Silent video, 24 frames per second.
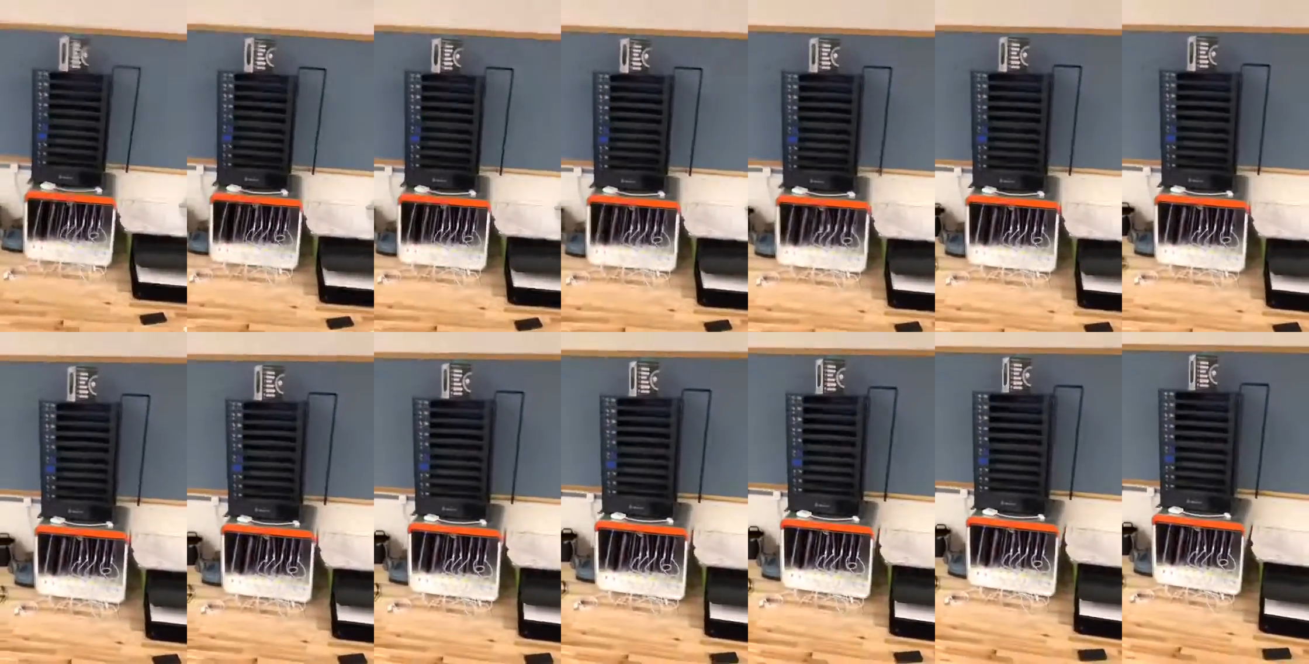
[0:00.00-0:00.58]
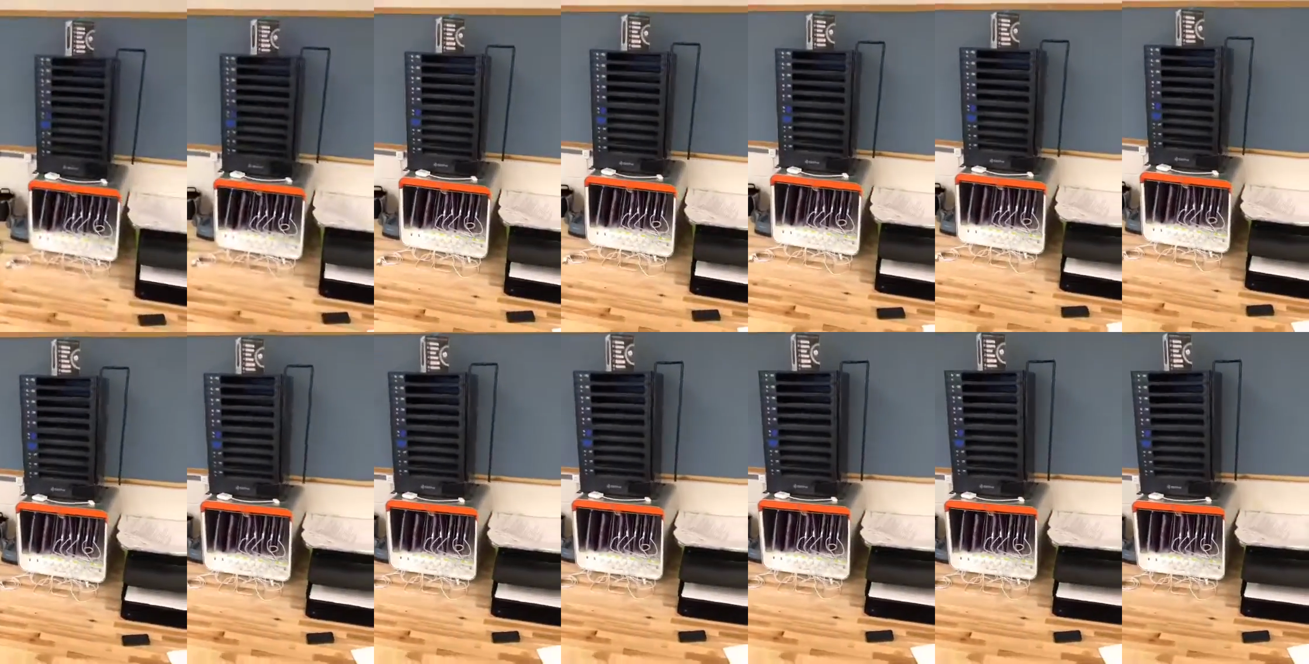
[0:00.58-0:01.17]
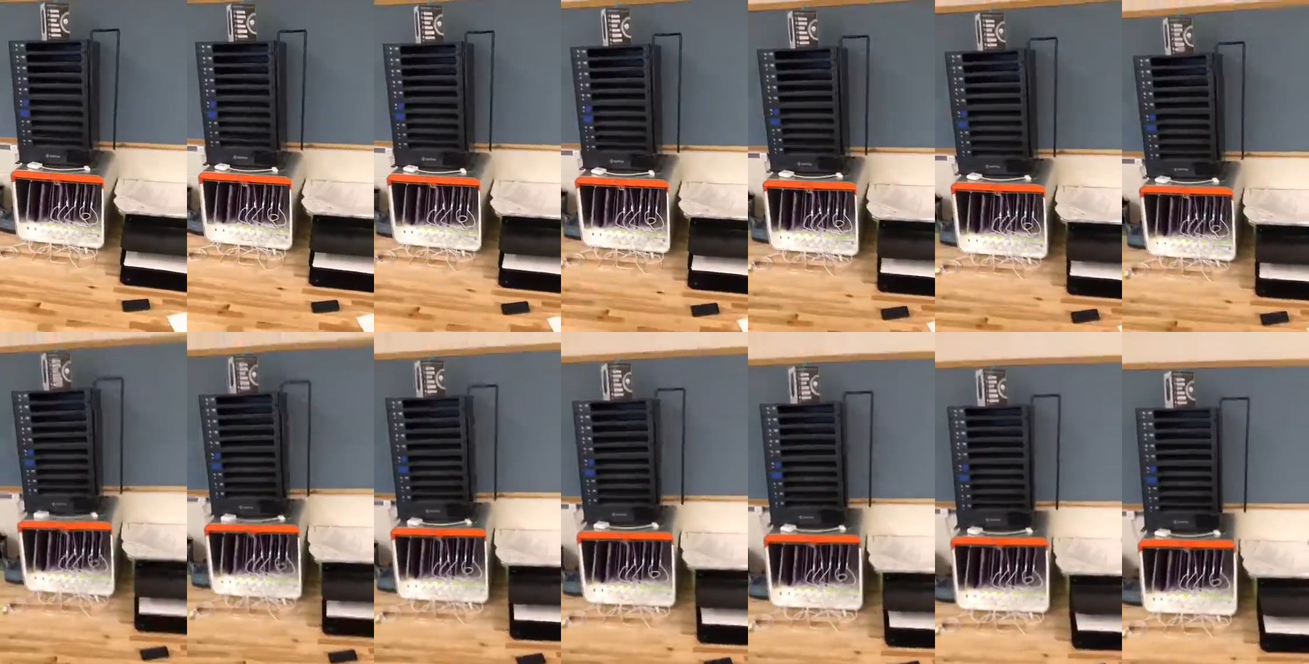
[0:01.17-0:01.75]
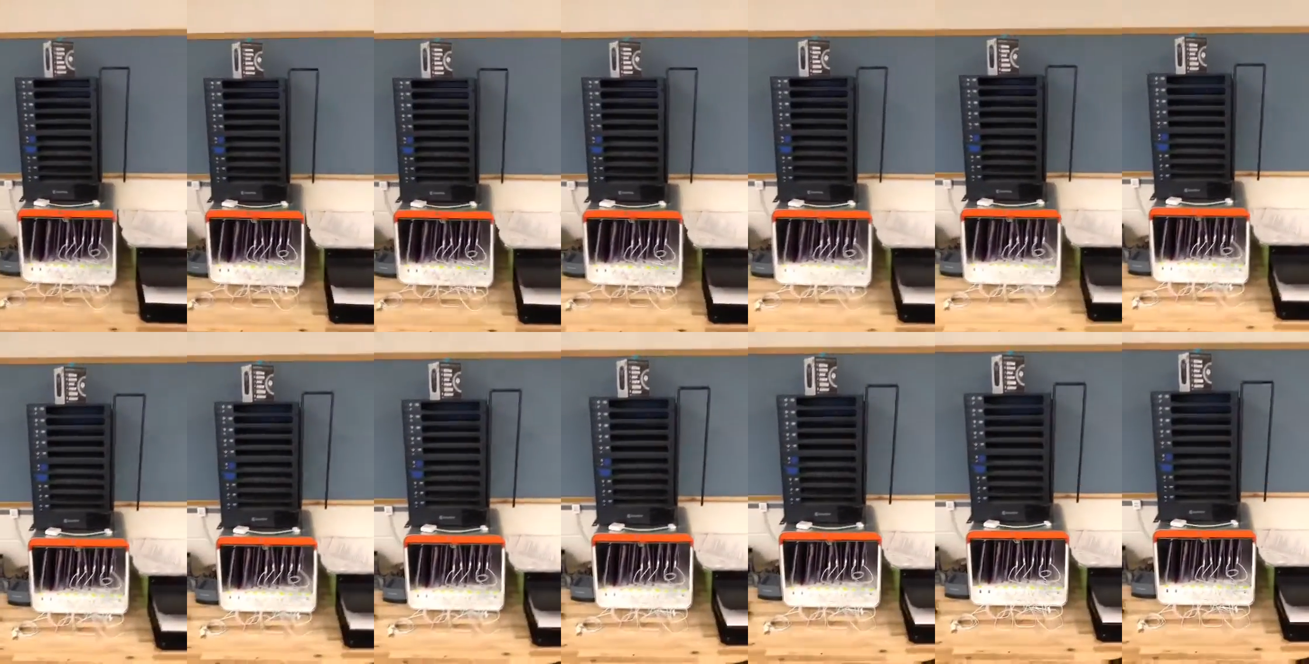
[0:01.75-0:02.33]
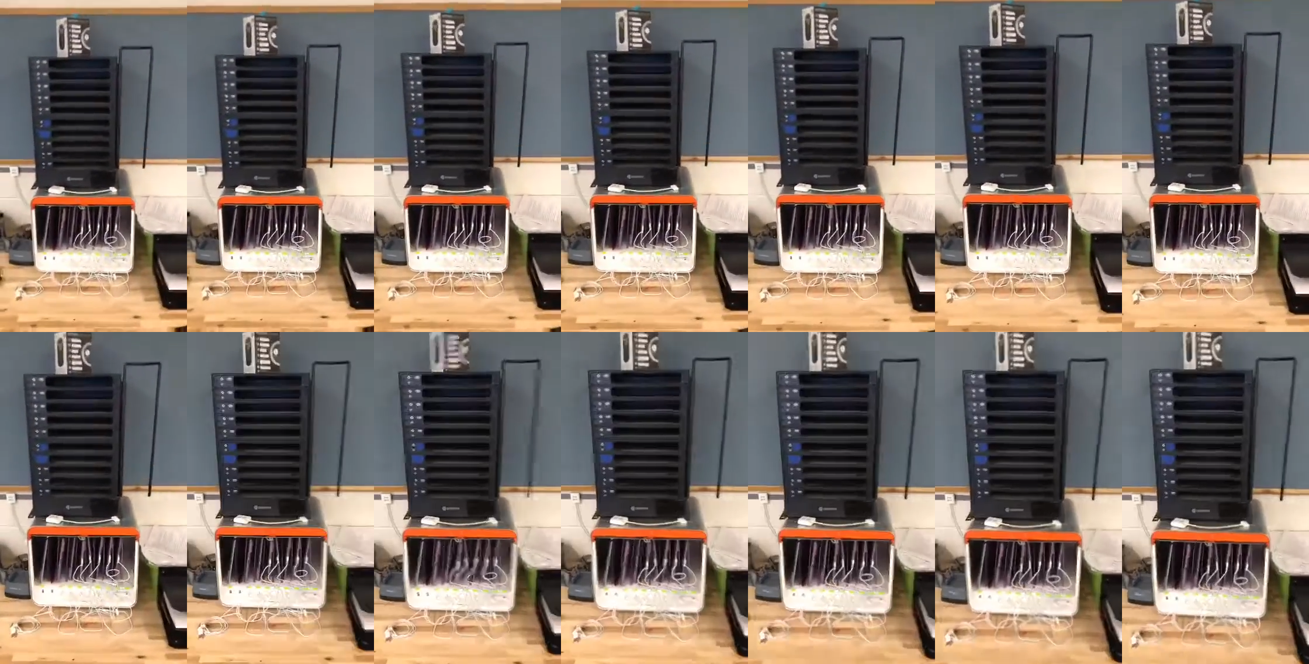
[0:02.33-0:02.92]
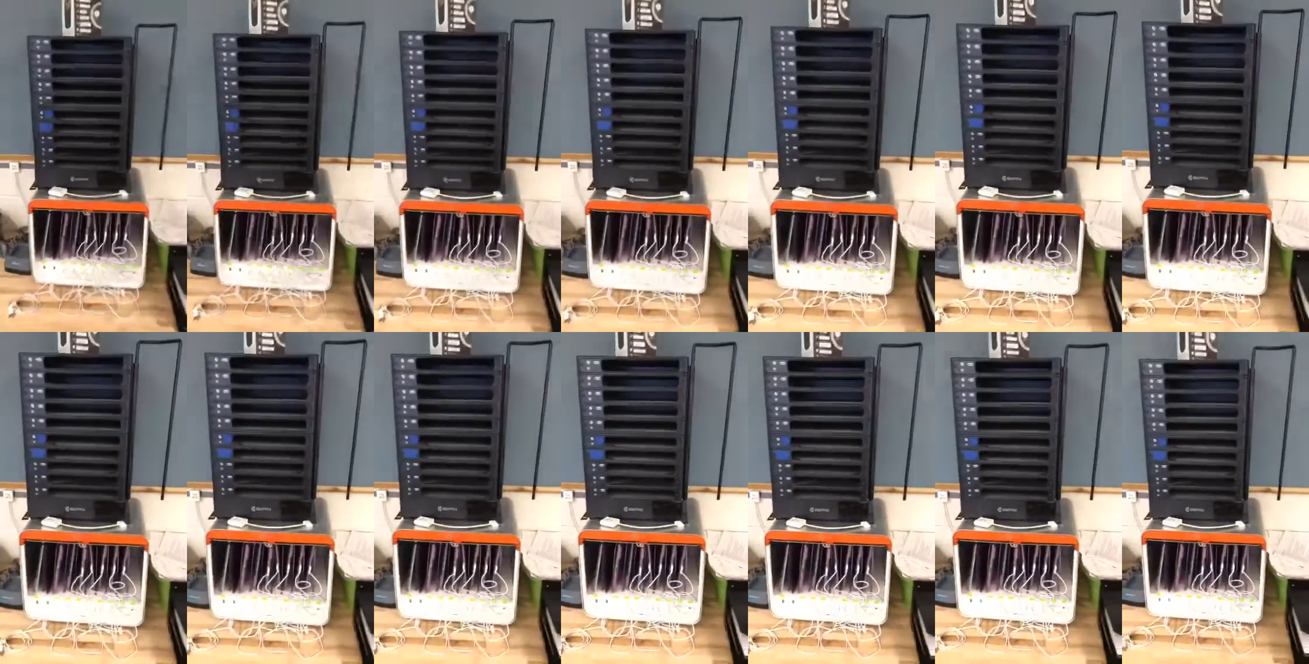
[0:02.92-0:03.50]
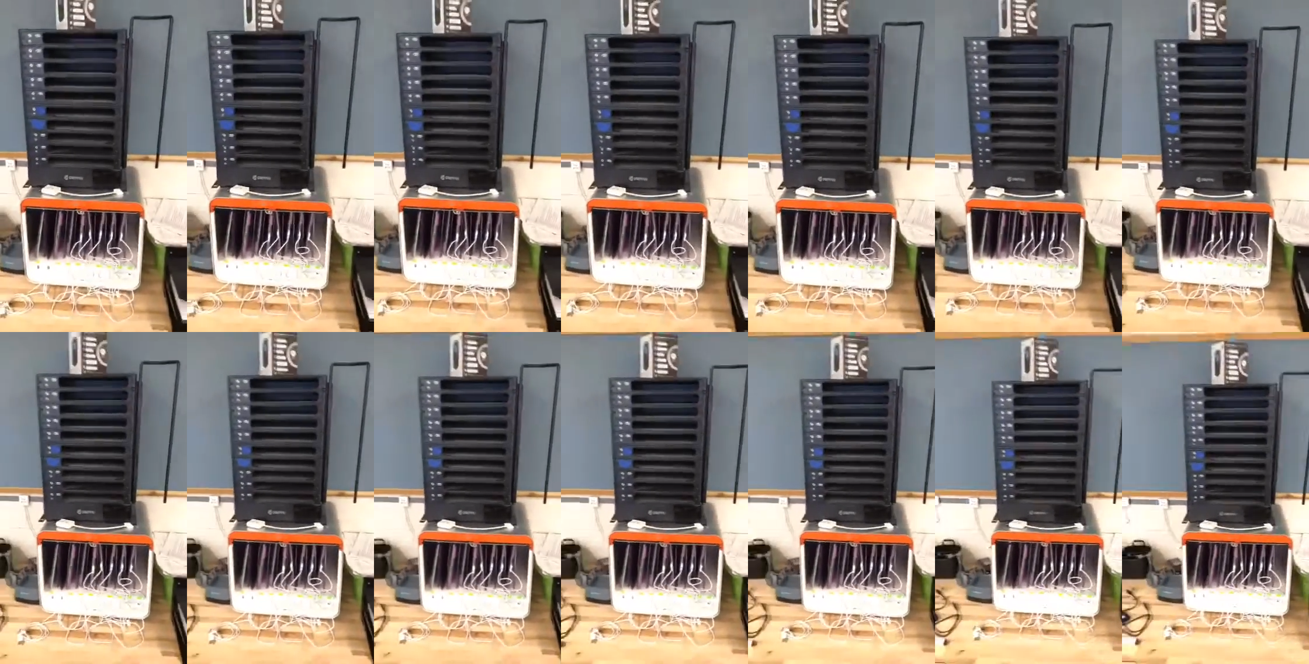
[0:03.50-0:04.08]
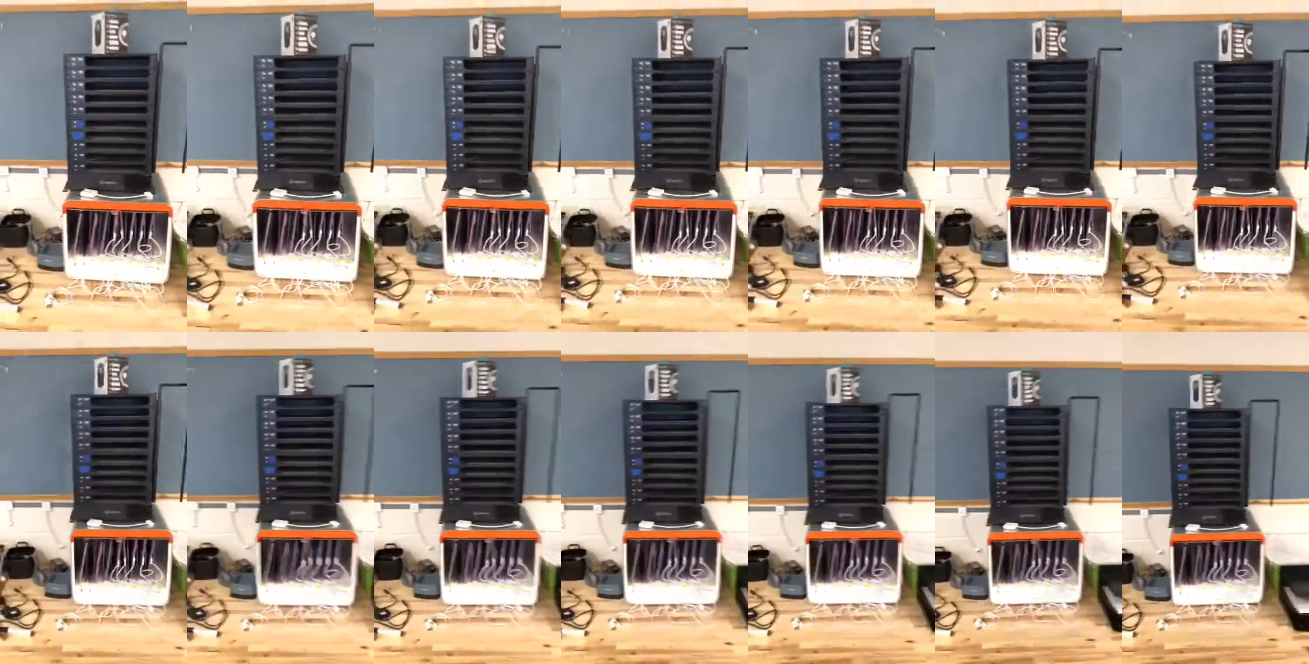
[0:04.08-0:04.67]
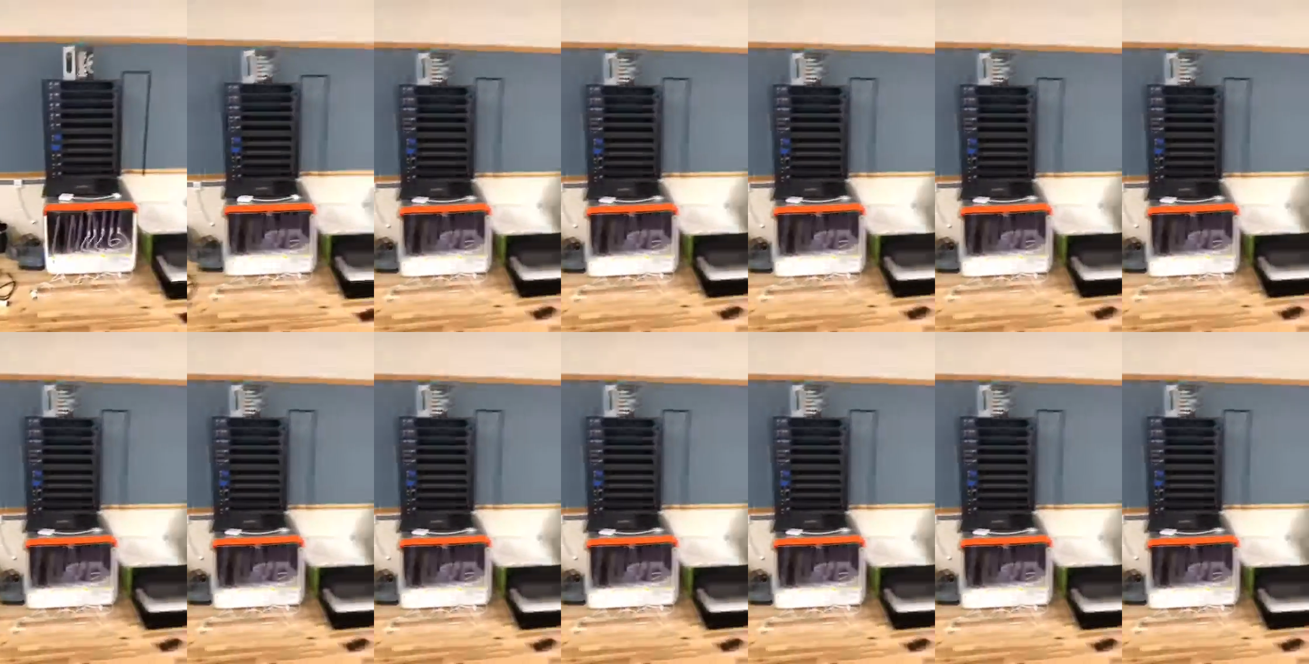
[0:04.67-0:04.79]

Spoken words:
(no speaker visible)